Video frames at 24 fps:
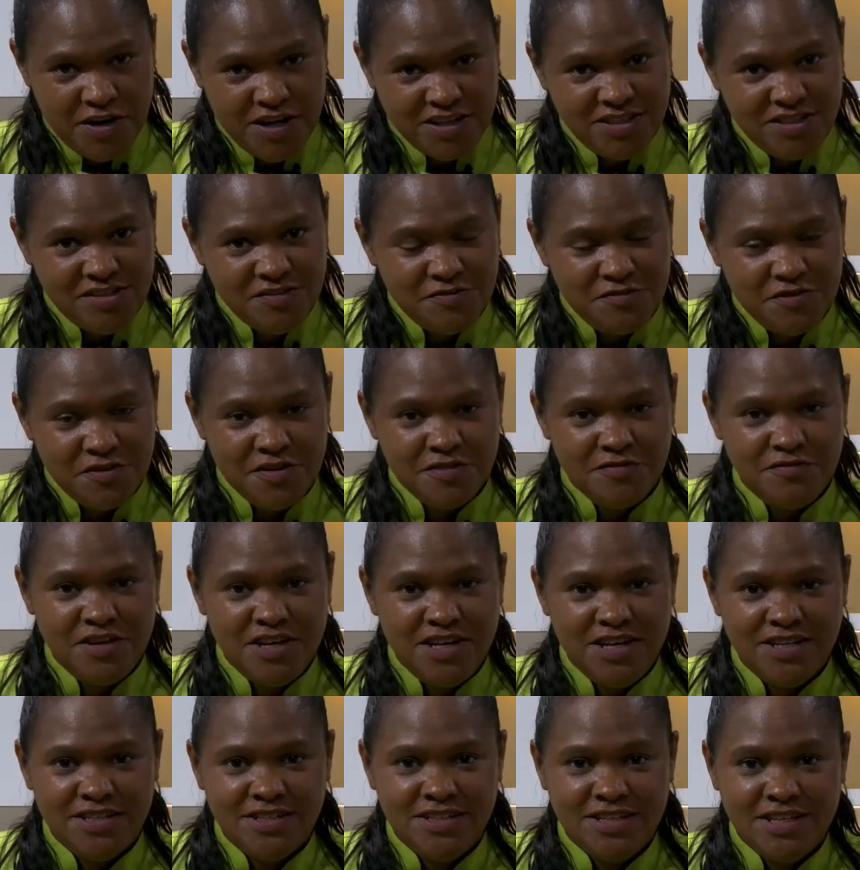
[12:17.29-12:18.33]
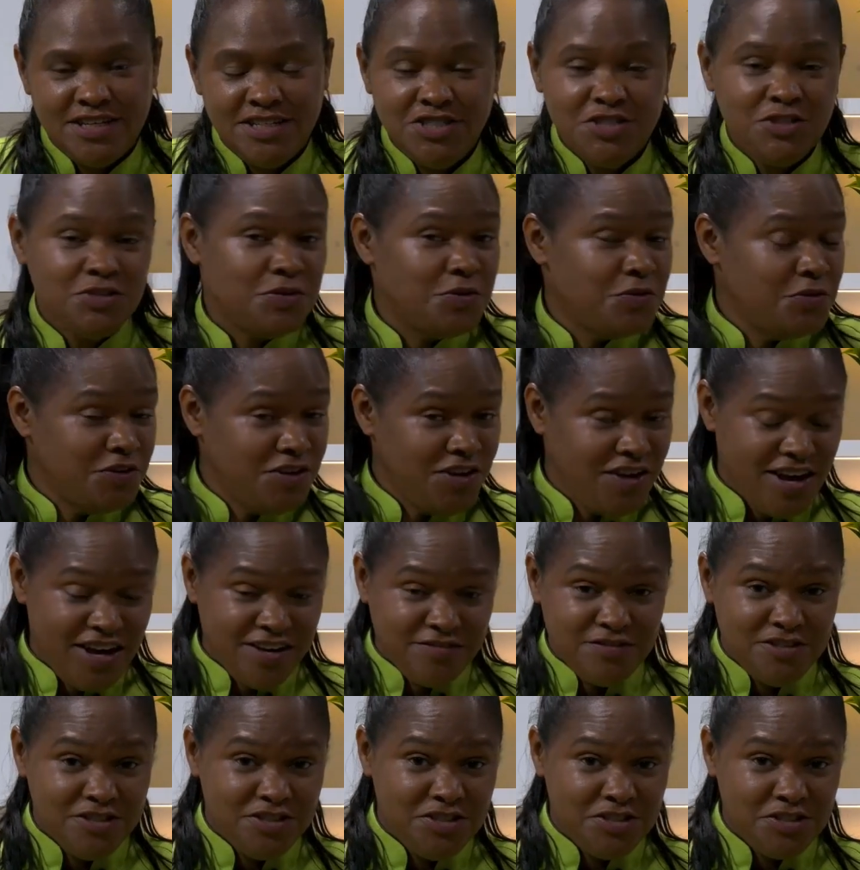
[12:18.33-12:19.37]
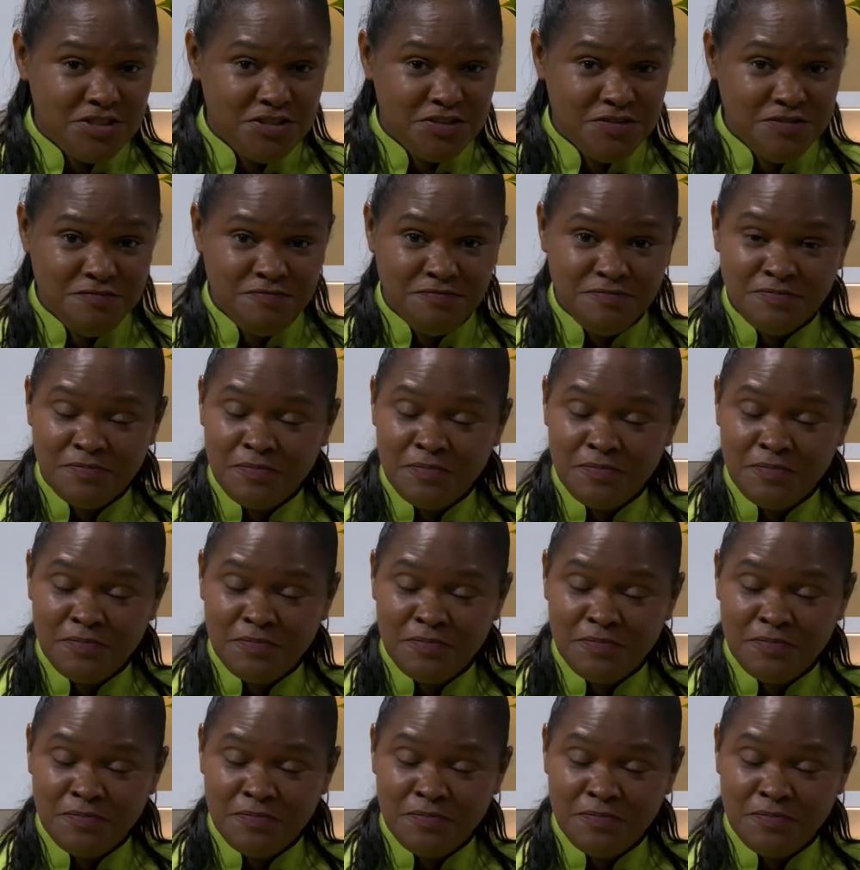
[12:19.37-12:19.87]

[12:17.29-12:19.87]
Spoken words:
a request vegan dish, all you have to do